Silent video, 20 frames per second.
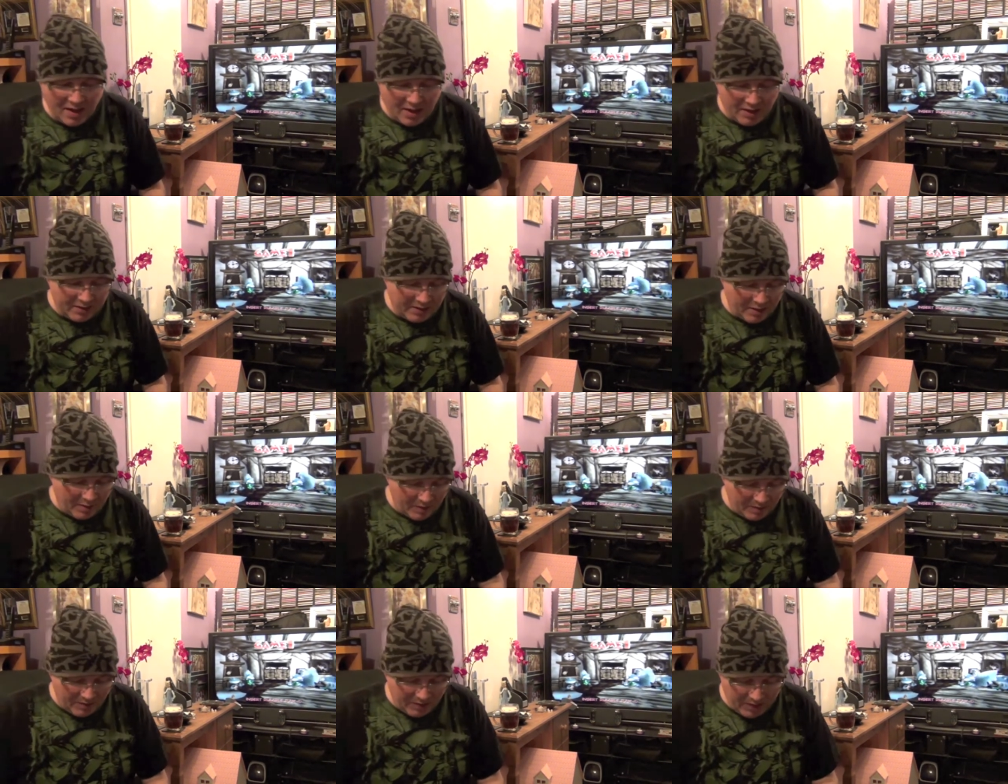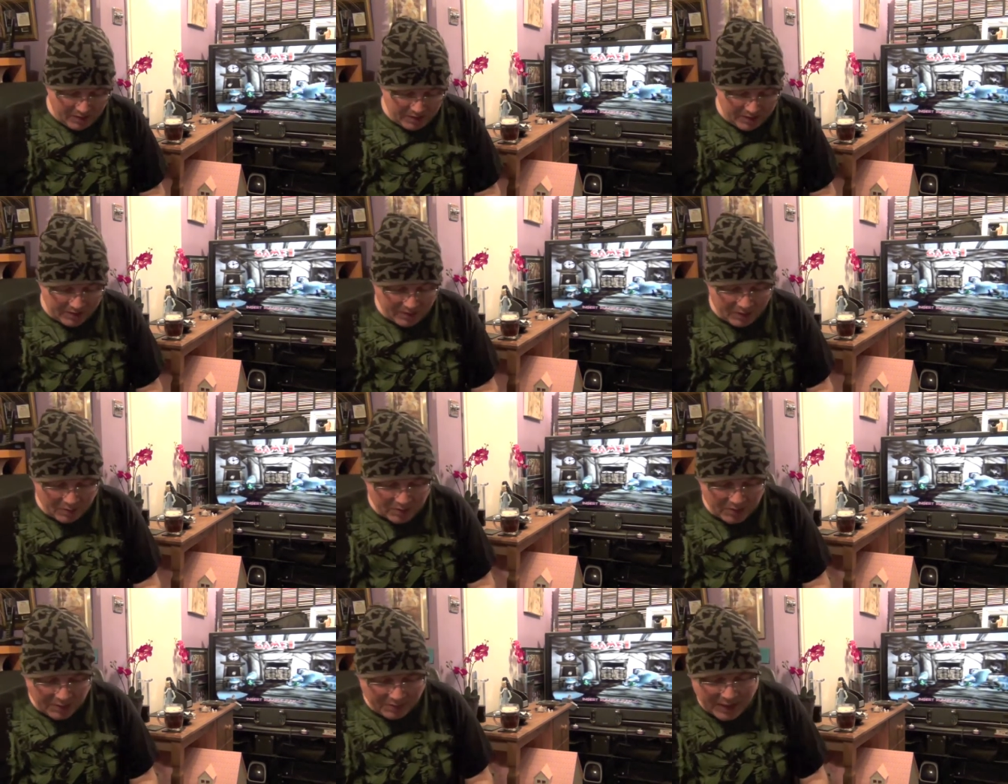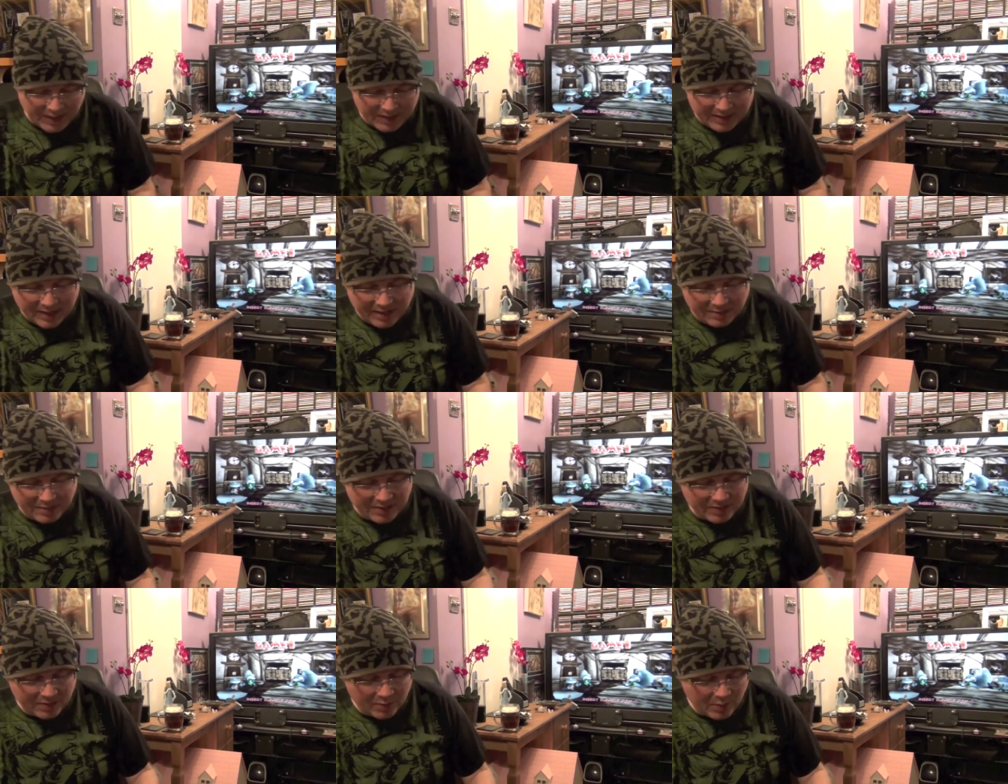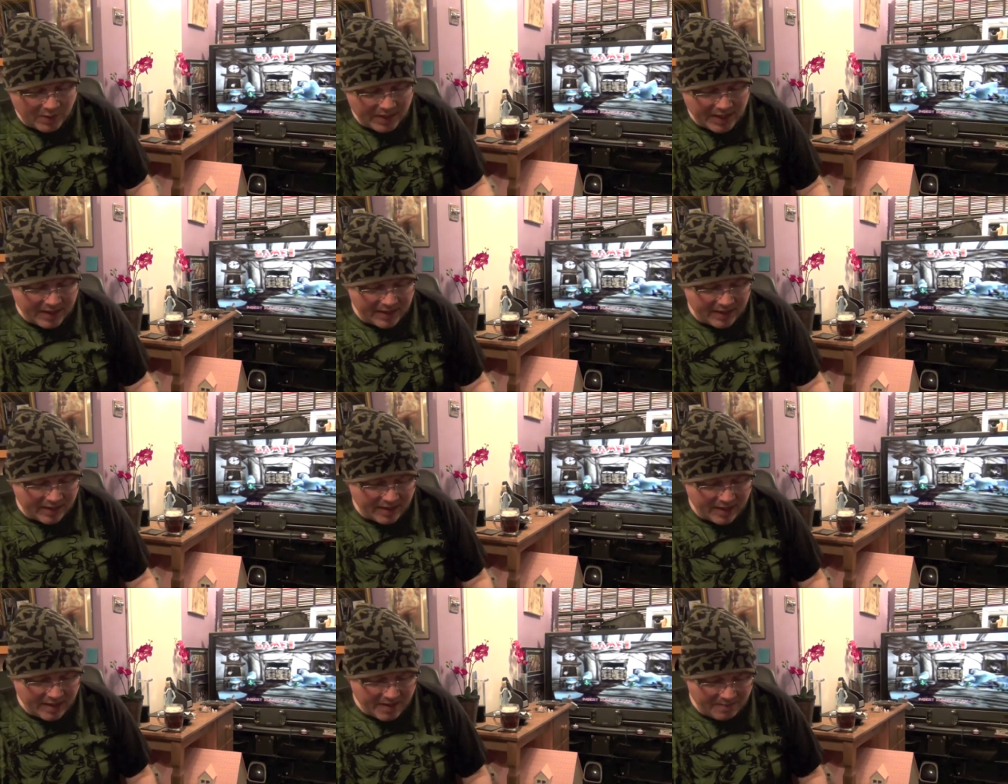something which I picked up this week.